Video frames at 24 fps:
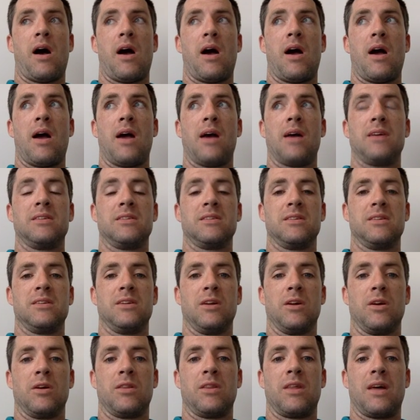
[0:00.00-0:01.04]

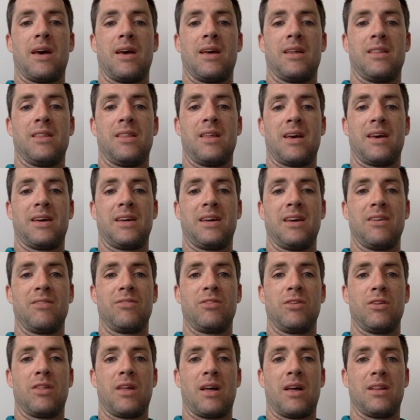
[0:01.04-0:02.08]
they give
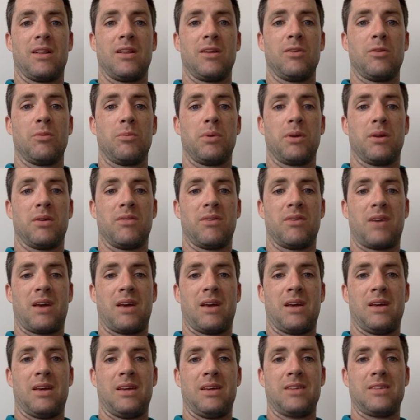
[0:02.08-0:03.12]
you that little bit of
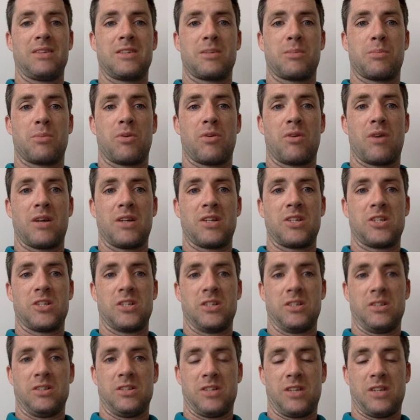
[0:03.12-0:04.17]

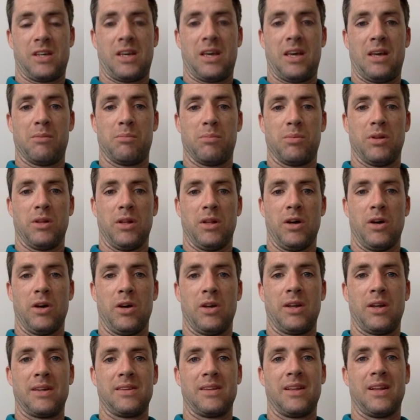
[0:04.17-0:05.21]
inspiration to keep
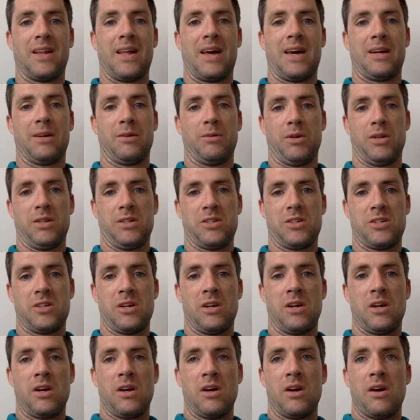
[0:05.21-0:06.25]
learning the language,
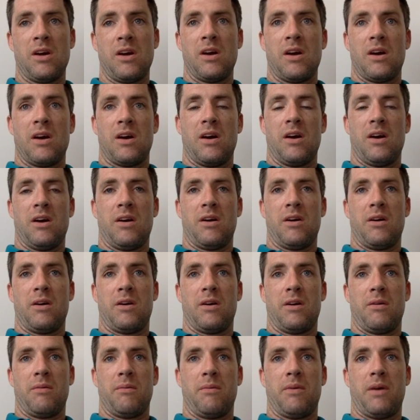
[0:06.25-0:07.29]

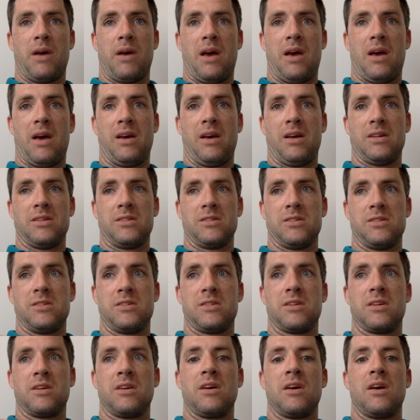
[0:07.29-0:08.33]
and
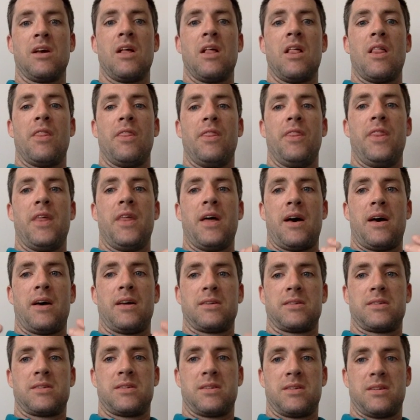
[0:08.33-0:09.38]
that